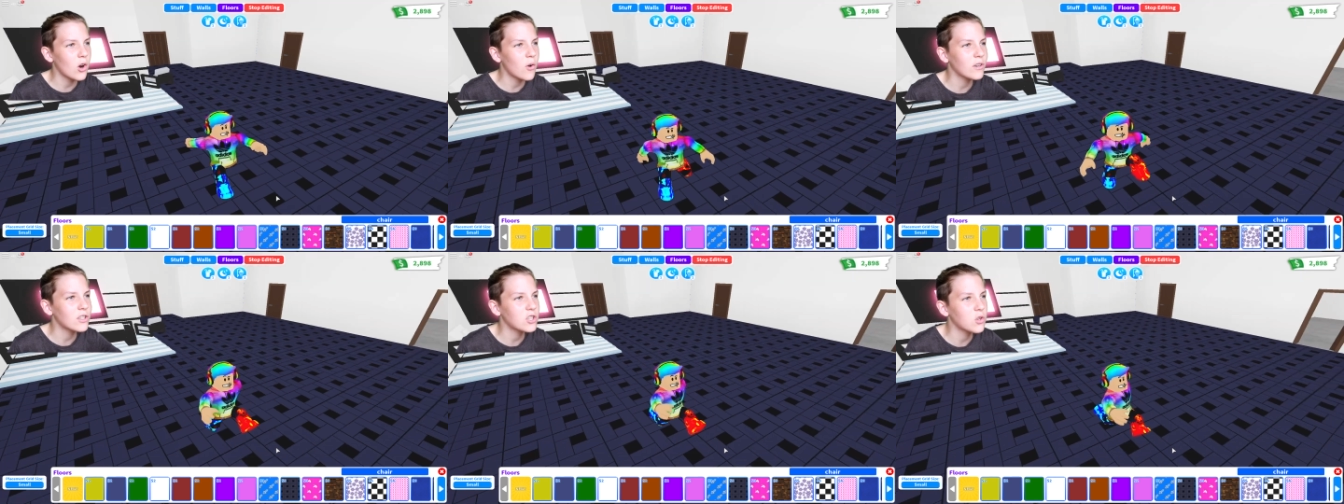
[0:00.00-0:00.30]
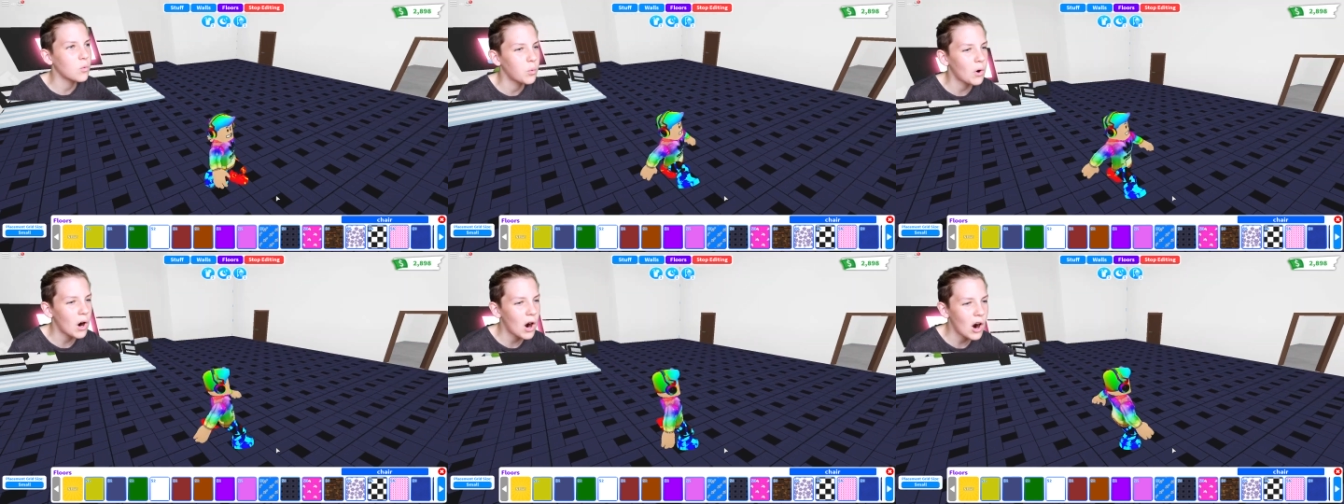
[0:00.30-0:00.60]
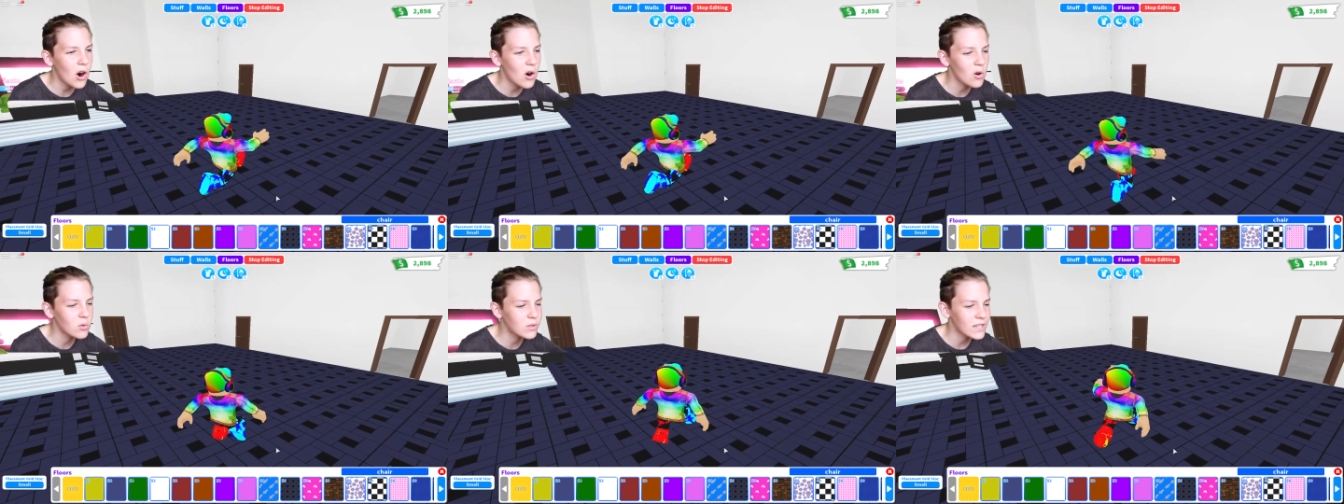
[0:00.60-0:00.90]
go onto
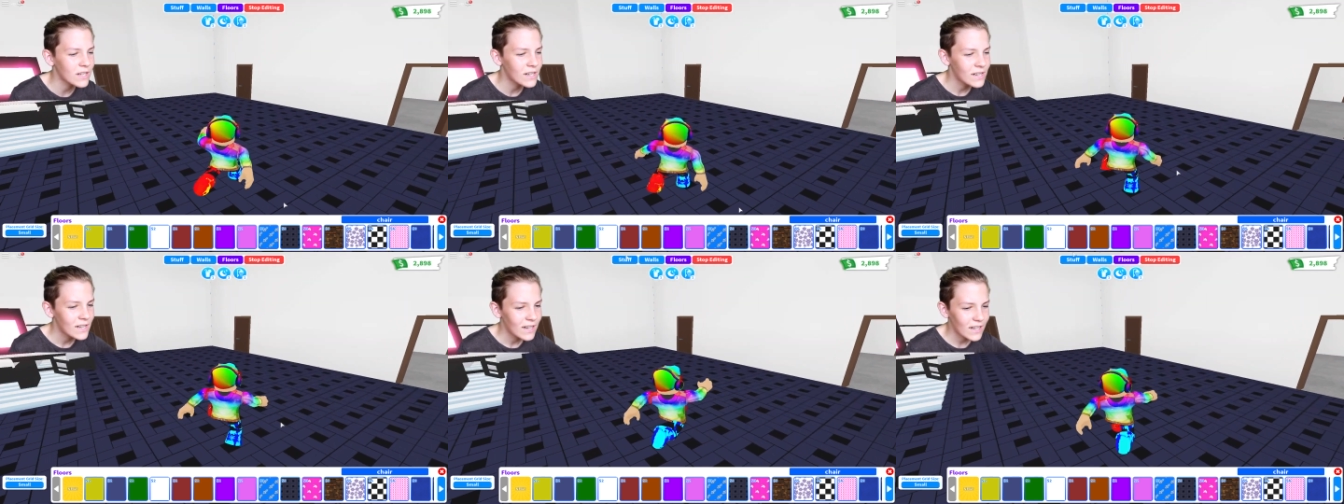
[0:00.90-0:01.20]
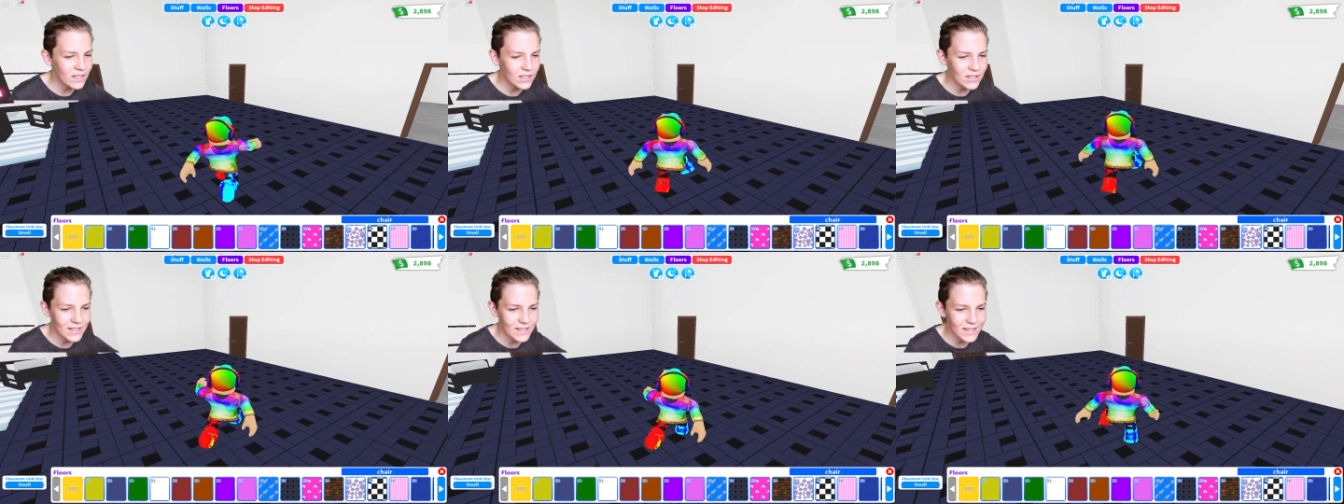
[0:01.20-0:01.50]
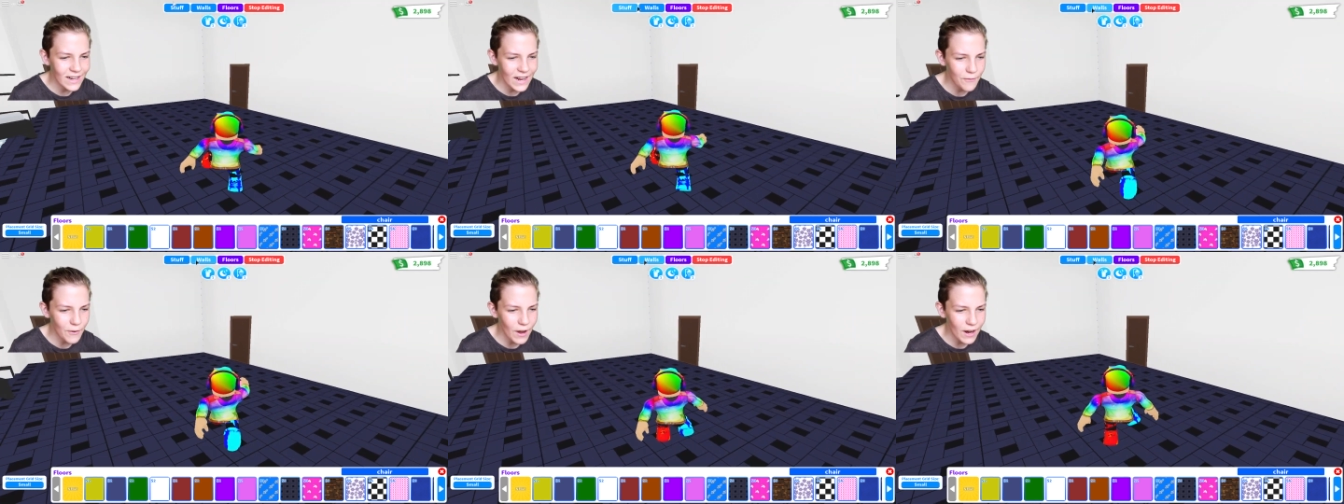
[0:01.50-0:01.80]
walls and
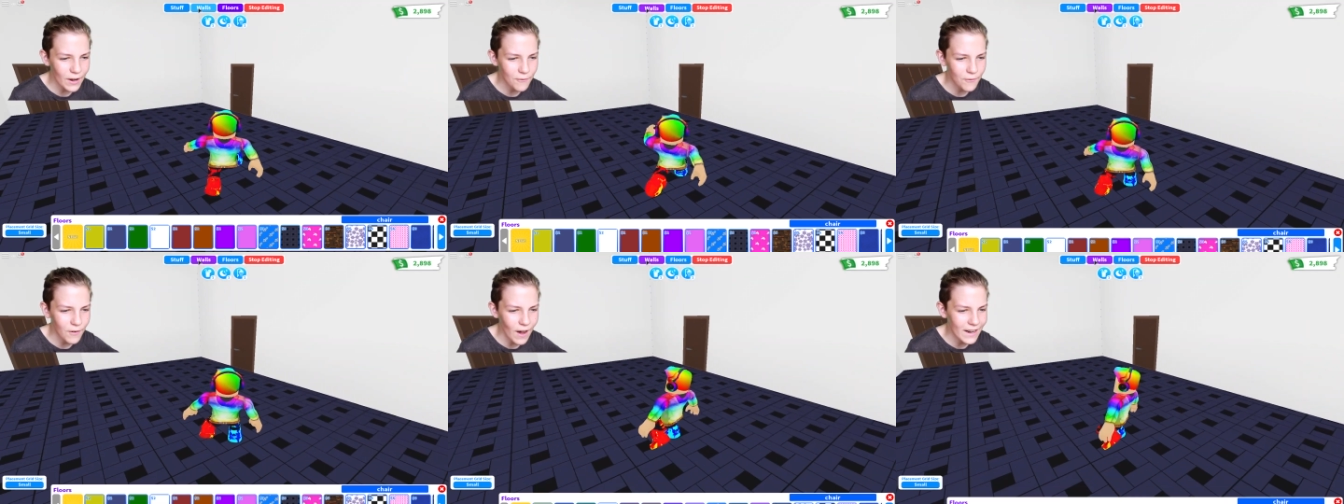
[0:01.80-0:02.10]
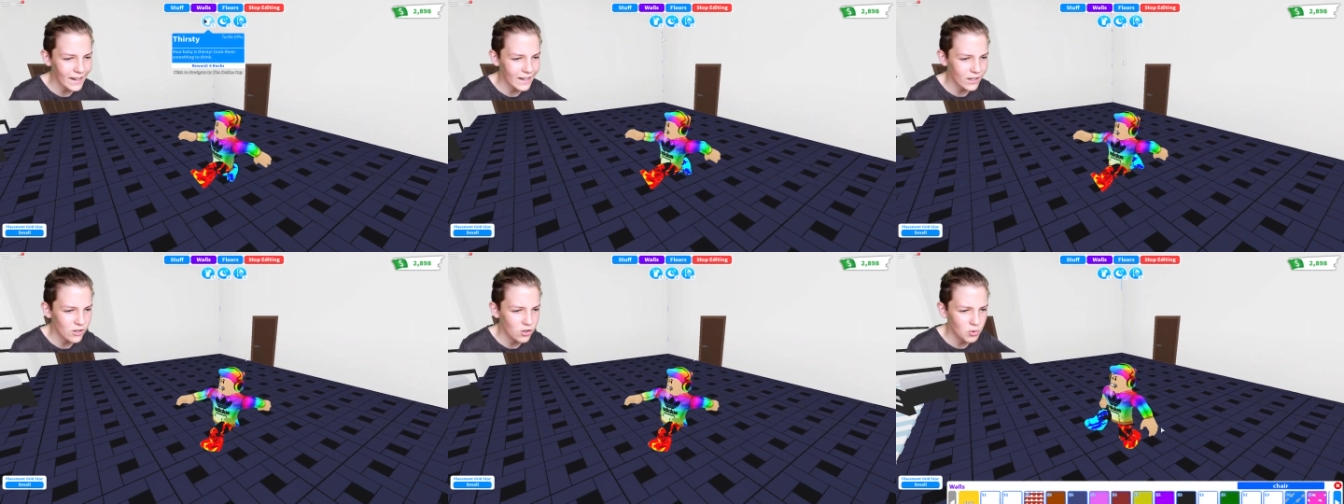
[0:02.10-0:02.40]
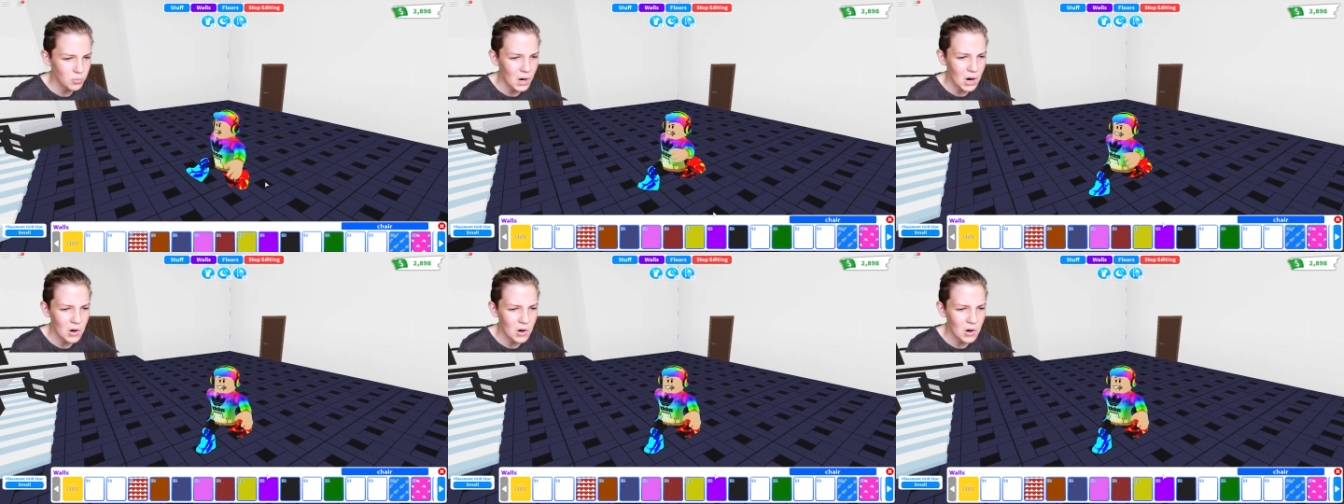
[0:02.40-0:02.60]
see if I can find any cool